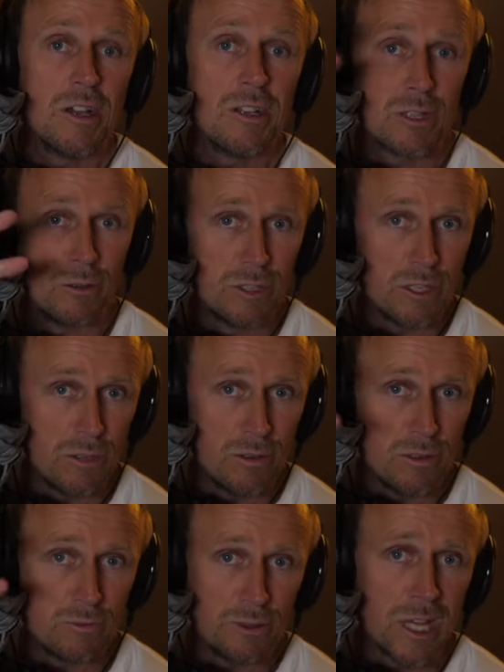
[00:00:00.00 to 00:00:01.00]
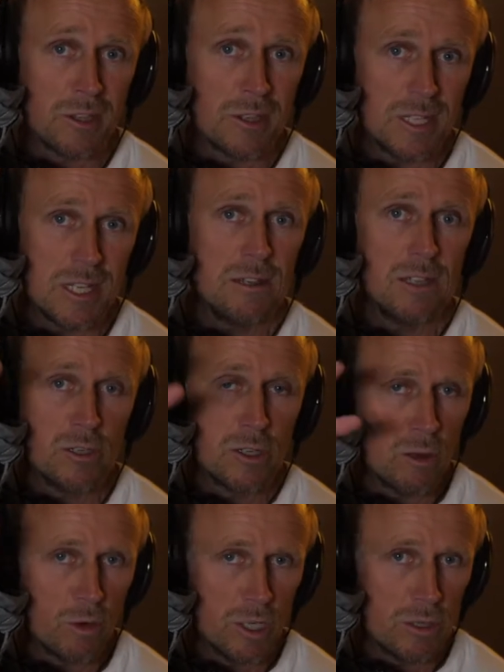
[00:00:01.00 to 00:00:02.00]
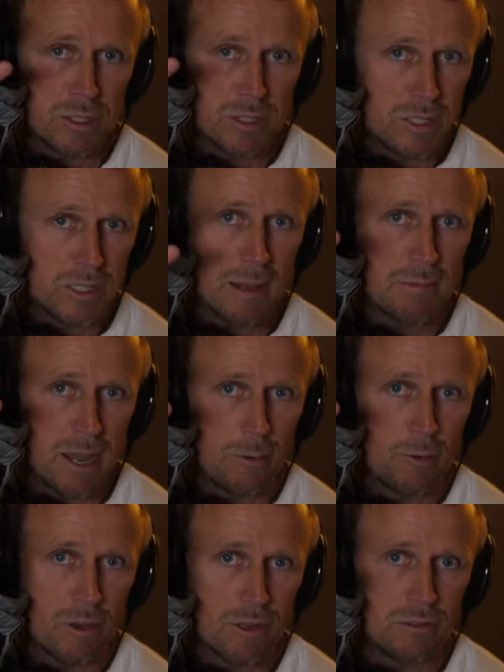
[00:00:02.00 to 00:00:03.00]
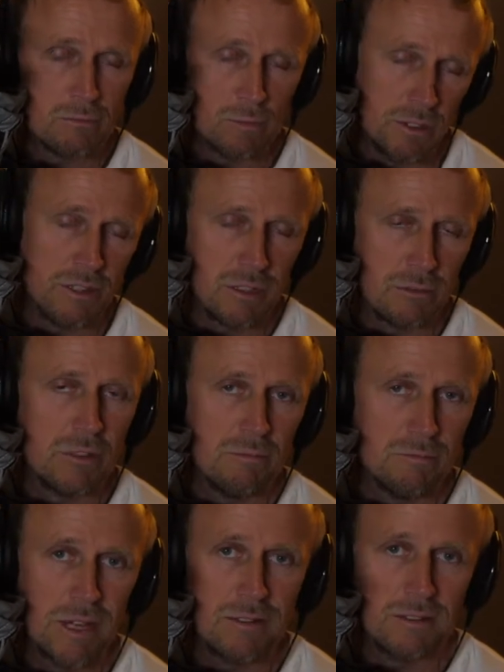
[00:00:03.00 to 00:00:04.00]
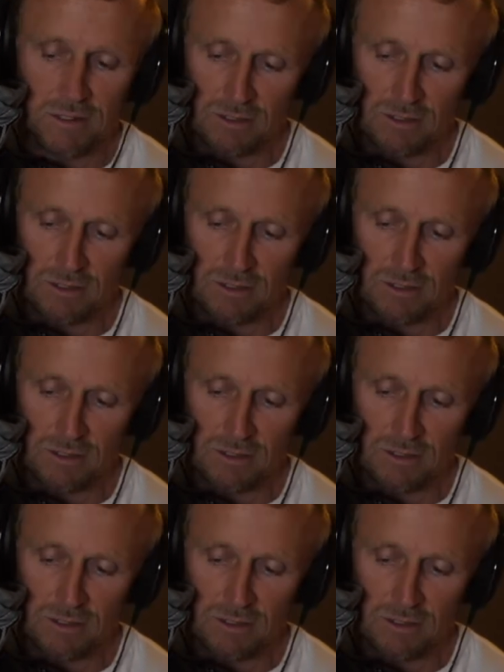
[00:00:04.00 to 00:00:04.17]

It's good to use redundancy. You don't want to use the same network. Well, you could, but